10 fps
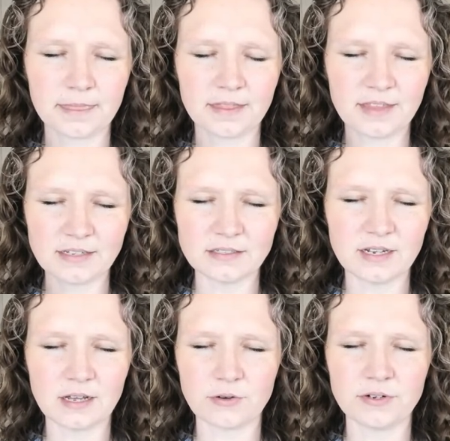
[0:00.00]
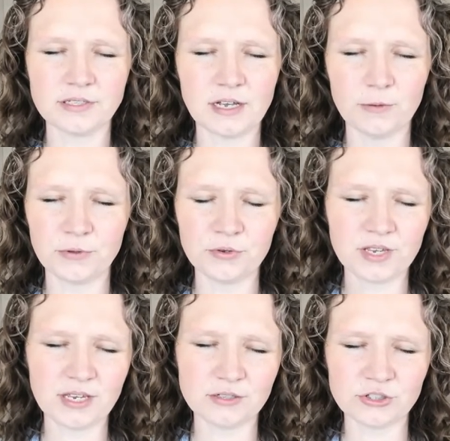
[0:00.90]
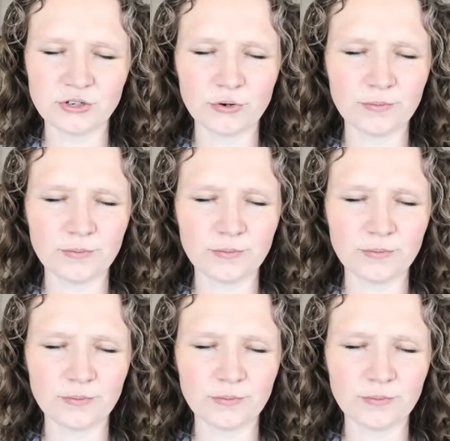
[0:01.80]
That's not going to help. You can't show